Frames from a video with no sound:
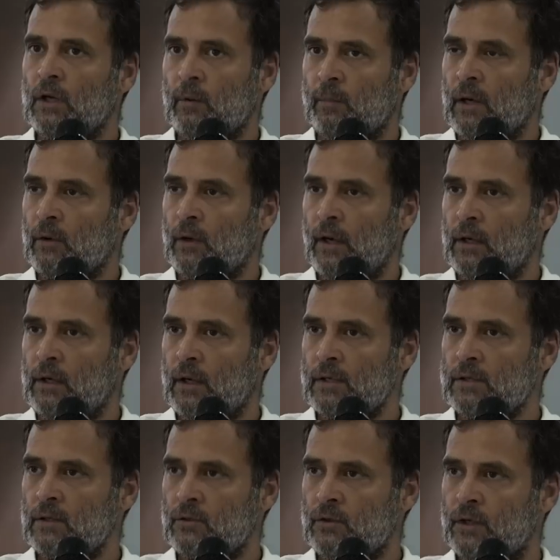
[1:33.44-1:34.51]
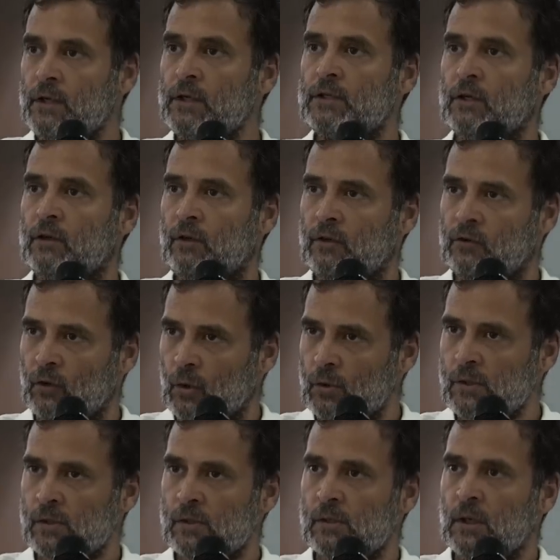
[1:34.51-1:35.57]
to think about data as a strategic
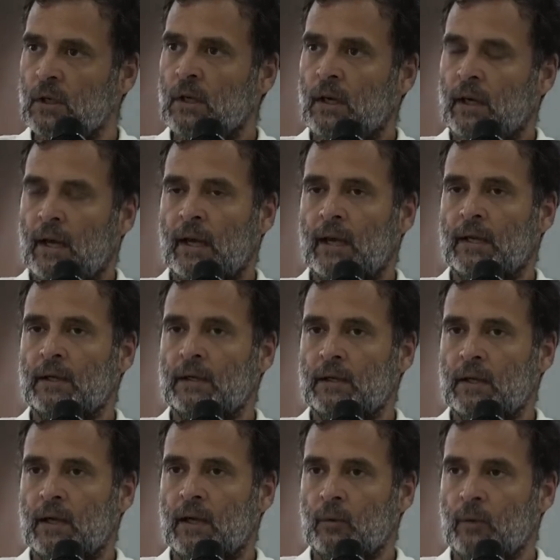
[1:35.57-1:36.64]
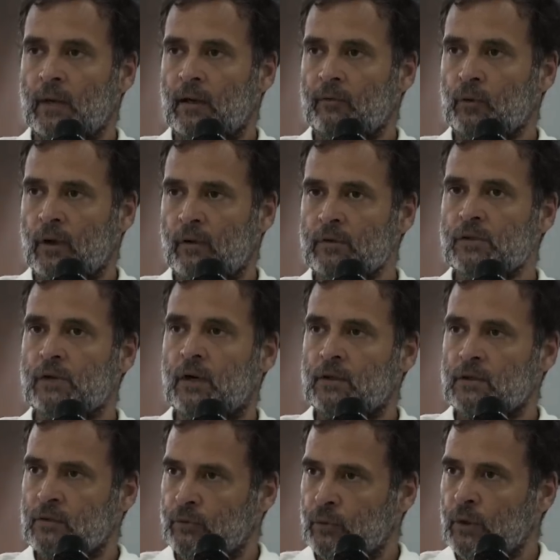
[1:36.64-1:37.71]
resource, and, and we have to have a
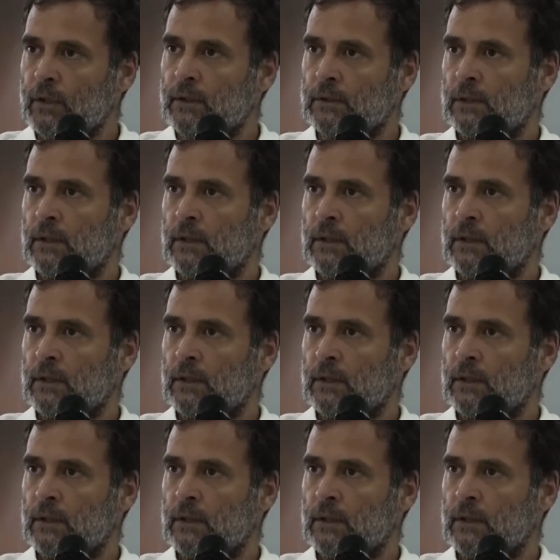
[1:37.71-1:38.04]
strategy for